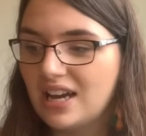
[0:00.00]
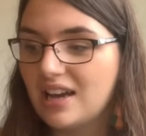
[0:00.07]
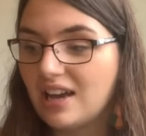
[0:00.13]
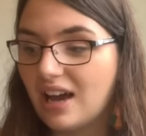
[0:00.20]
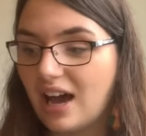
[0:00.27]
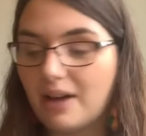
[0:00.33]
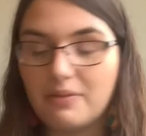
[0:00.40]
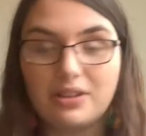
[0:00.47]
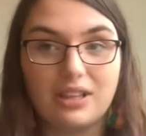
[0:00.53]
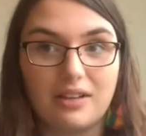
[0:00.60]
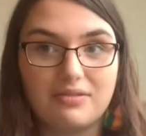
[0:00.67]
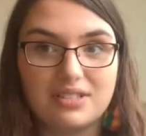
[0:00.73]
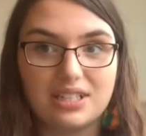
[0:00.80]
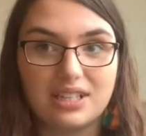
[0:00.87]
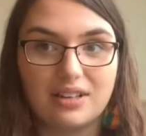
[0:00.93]
I would love
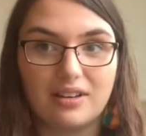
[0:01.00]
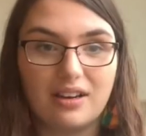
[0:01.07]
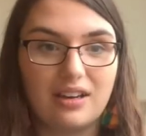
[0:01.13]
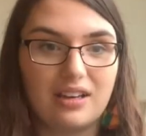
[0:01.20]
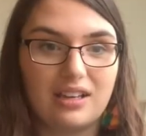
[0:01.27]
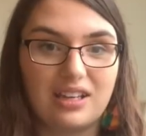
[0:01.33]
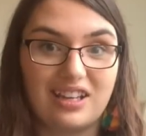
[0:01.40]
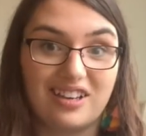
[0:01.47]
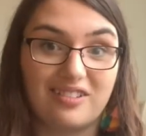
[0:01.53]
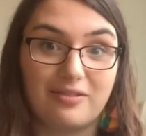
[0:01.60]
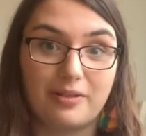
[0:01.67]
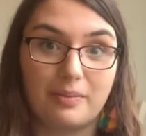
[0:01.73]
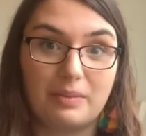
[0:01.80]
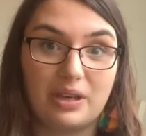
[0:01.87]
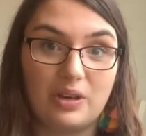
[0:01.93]
to hear
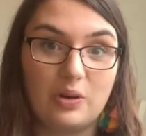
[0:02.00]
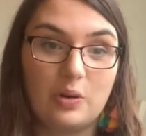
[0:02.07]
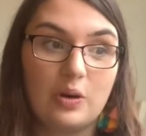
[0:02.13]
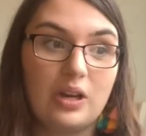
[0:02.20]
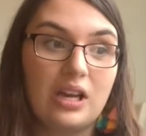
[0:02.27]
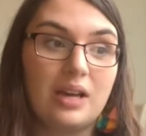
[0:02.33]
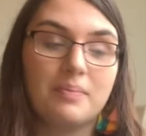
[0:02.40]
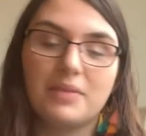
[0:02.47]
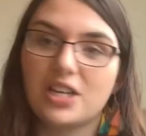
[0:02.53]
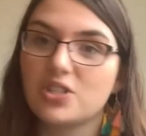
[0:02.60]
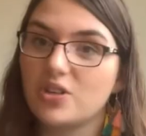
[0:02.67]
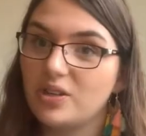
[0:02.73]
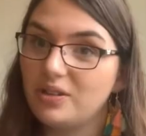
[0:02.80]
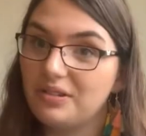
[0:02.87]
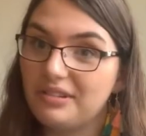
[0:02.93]
from you. Make sure
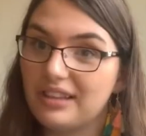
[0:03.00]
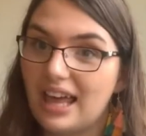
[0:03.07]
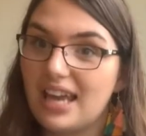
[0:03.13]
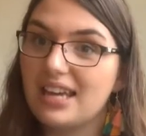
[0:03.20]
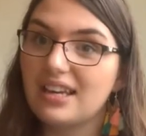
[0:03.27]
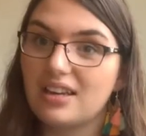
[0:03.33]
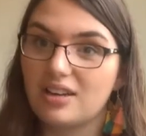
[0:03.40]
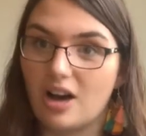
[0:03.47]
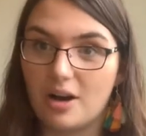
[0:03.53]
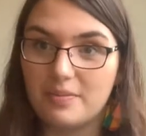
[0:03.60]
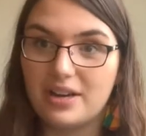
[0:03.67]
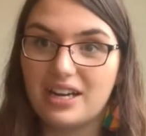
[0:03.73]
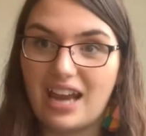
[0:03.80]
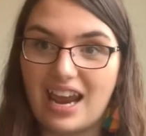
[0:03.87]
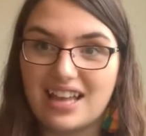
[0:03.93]
you like,
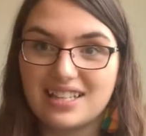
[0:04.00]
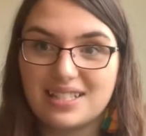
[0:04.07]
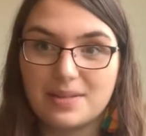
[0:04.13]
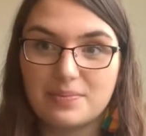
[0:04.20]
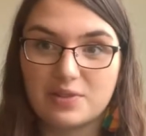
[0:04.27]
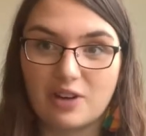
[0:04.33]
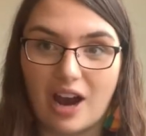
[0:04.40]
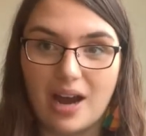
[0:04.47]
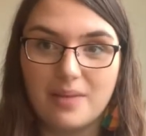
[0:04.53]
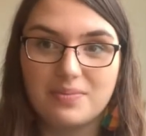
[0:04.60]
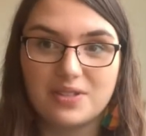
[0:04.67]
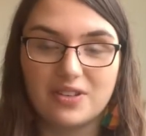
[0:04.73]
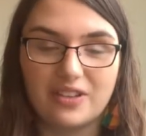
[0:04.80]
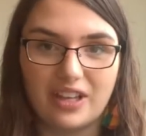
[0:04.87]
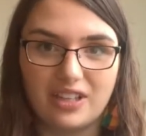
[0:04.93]
comment, and subscribe
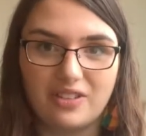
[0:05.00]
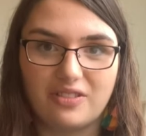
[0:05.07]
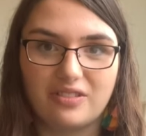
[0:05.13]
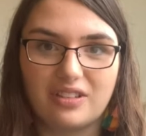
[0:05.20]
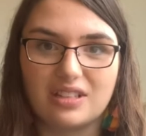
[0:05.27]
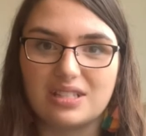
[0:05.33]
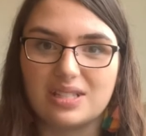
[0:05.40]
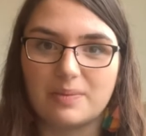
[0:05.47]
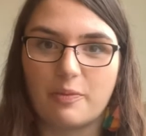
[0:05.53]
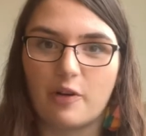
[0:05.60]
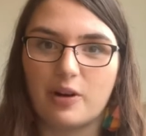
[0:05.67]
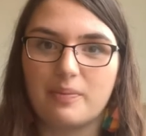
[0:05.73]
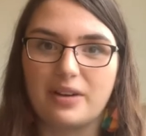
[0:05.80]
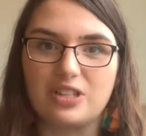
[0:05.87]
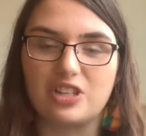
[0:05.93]
so that you can support
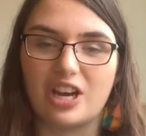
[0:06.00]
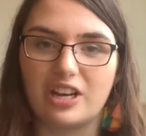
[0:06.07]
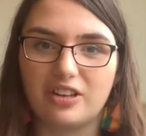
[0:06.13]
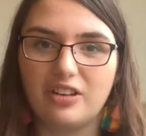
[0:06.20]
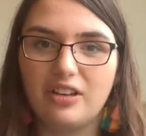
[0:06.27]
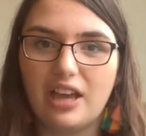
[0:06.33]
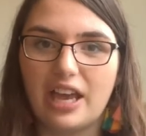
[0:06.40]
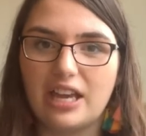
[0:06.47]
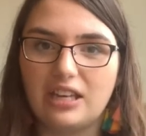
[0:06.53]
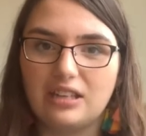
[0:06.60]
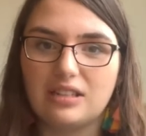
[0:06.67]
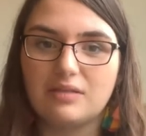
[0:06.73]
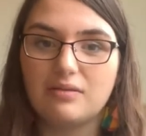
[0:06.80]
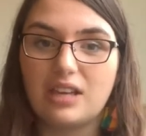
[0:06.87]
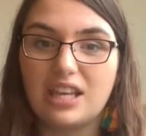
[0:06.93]
my channel, and
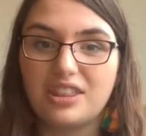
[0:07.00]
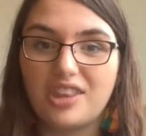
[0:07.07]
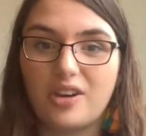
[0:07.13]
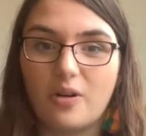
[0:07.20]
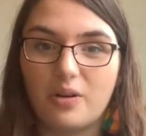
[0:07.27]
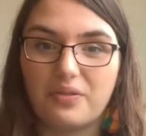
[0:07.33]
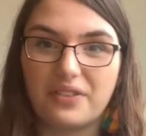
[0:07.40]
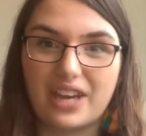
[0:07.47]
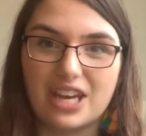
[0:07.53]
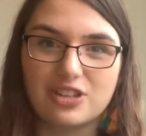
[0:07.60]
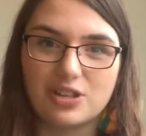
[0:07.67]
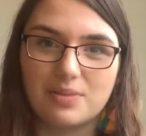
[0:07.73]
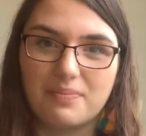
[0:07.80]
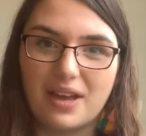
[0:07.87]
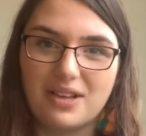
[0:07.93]
hit the
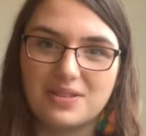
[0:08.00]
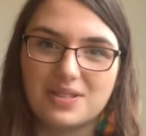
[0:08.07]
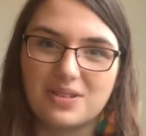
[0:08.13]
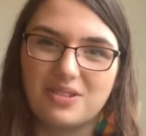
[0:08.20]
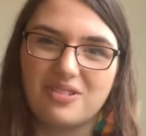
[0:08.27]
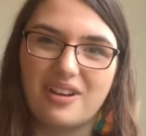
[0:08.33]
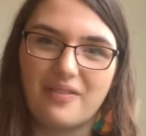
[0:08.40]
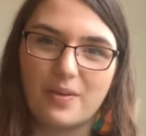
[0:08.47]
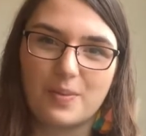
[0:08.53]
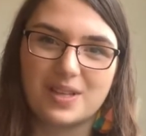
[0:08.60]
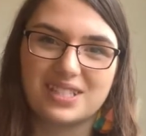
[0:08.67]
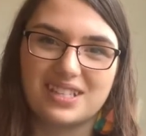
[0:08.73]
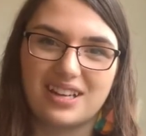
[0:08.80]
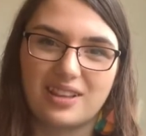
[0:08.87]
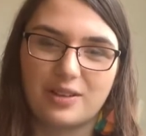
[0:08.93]
notification bell so you never miss
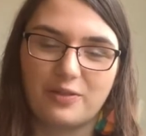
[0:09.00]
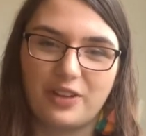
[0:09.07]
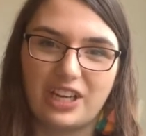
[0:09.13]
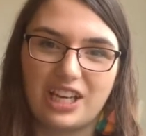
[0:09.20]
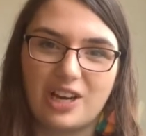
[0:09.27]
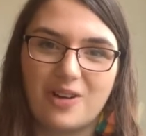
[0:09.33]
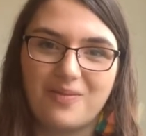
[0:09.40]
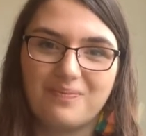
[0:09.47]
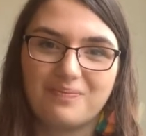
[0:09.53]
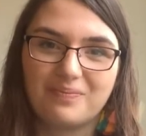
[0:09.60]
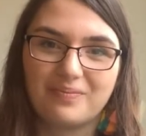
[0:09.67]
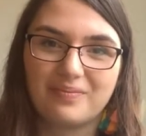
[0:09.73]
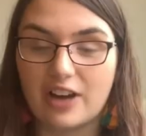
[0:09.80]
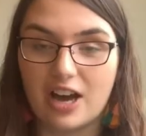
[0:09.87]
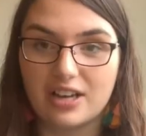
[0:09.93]
another video.
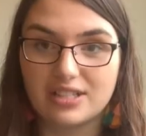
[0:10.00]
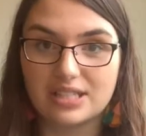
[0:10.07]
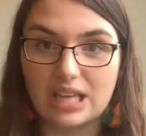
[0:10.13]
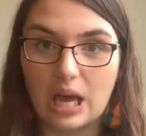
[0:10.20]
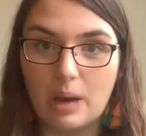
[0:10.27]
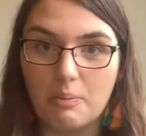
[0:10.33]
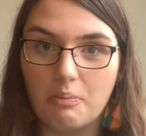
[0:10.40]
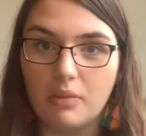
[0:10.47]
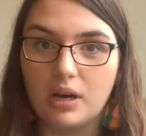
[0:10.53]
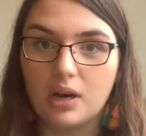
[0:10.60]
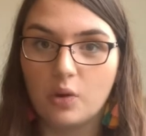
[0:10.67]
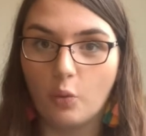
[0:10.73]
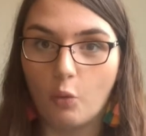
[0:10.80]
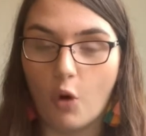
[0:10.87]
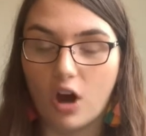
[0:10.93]
Got some
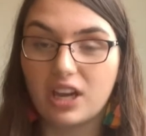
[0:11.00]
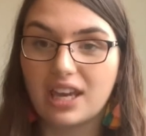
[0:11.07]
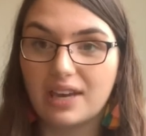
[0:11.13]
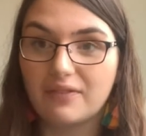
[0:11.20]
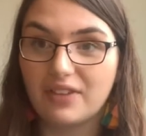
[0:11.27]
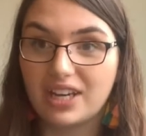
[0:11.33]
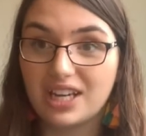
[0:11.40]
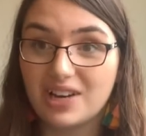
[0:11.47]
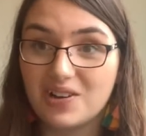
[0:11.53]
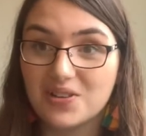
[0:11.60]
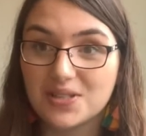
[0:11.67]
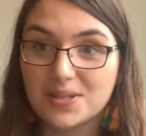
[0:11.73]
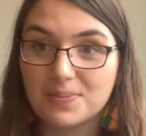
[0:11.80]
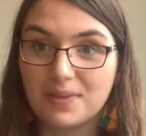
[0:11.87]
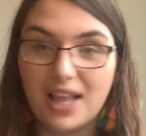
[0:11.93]
walking
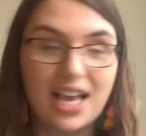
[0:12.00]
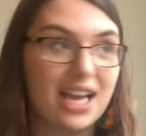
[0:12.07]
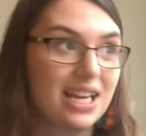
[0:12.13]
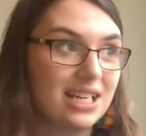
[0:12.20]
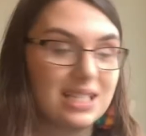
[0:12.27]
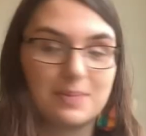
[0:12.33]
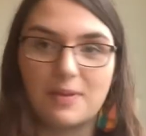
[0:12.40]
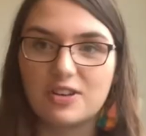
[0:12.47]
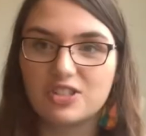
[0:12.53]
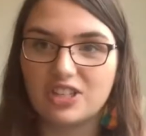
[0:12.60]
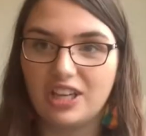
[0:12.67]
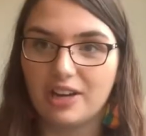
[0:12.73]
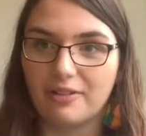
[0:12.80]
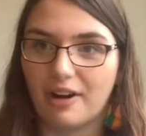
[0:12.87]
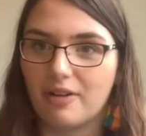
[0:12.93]
videos planned,
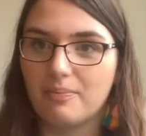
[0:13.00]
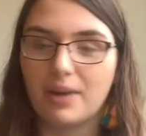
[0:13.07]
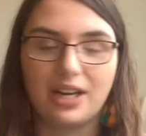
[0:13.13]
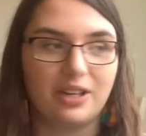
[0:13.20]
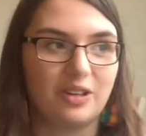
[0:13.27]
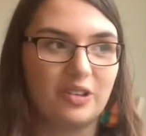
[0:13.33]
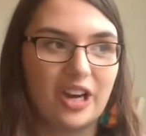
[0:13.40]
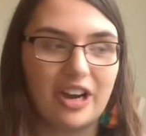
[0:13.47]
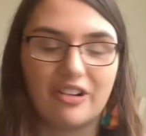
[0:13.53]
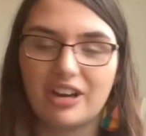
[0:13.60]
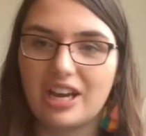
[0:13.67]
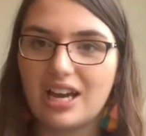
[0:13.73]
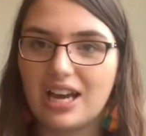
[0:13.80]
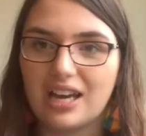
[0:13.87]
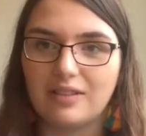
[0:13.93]
especially around my new
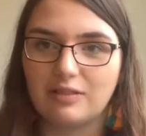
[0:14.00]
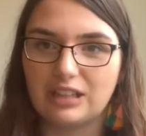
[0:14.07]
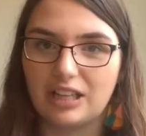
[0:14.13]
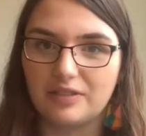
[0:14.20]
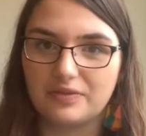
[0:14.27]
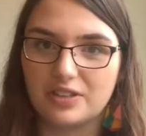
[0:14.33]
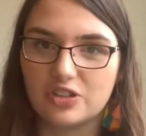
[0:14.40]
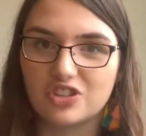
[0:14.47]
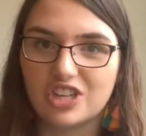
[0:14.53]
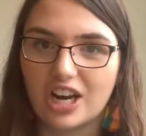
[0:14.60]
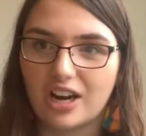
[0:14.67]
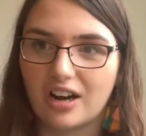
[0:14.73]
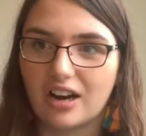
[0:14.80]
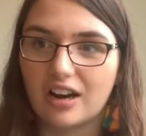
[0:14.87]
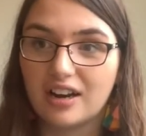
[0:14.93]
area. I would love to
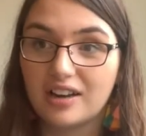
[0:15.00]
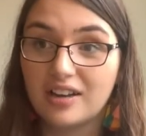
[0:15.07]
share